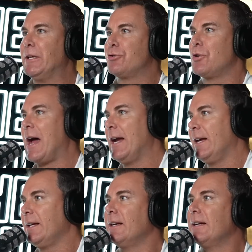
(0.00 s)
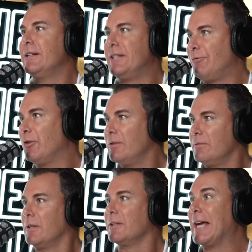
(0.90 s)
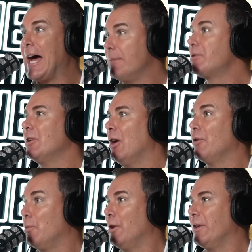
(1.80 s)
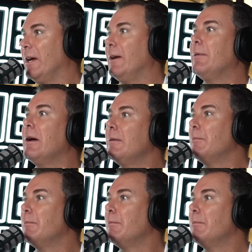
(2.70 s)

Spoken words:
training a different game style to what they're